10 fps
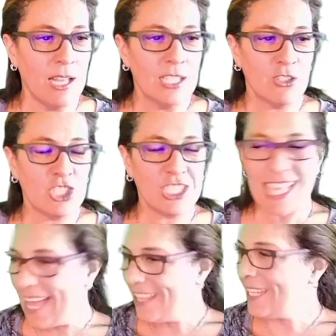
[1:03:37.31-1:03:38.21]
So just
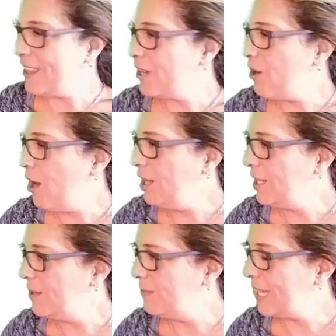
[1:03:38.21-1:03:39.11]
add another
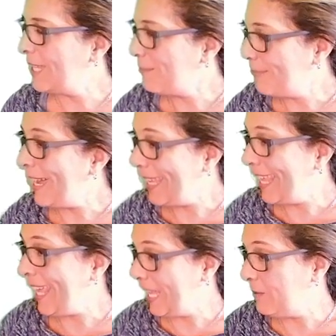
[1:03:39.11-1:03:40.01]
column and by
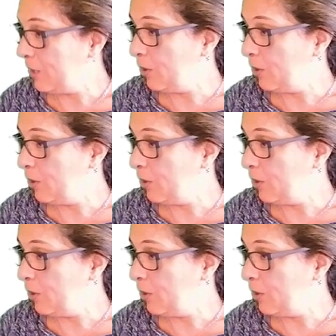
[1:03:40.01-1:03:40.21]
hand,